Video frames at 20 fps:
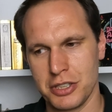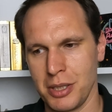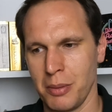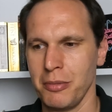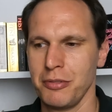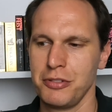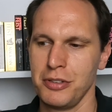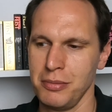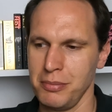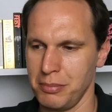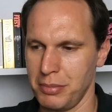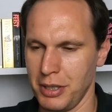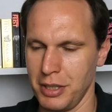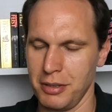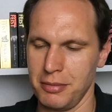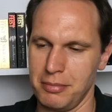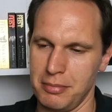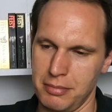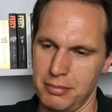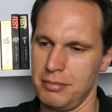in some of them,
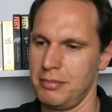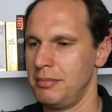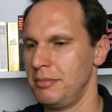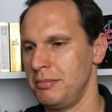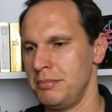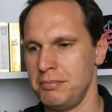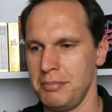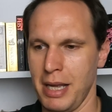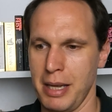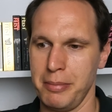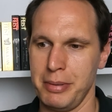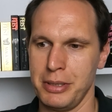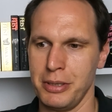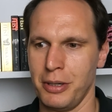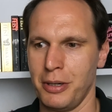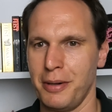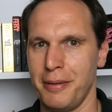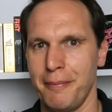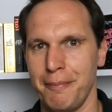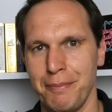but maybe
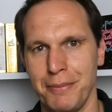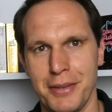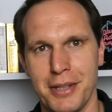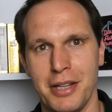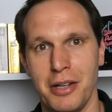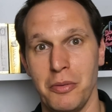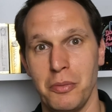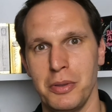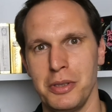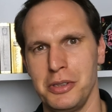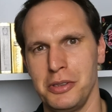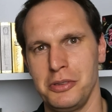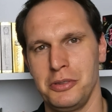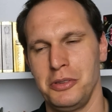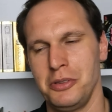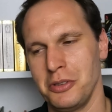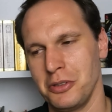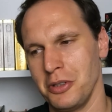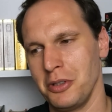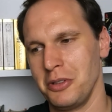not.
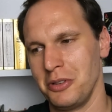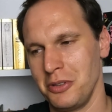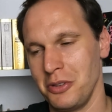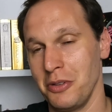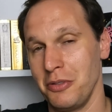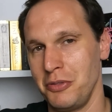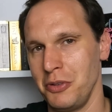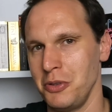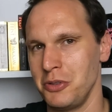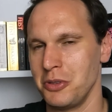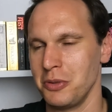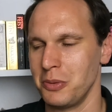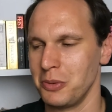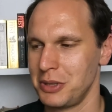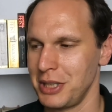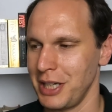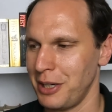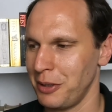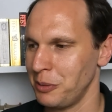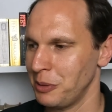The future will
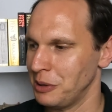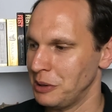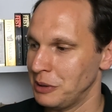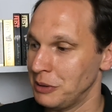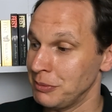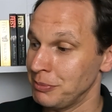tell.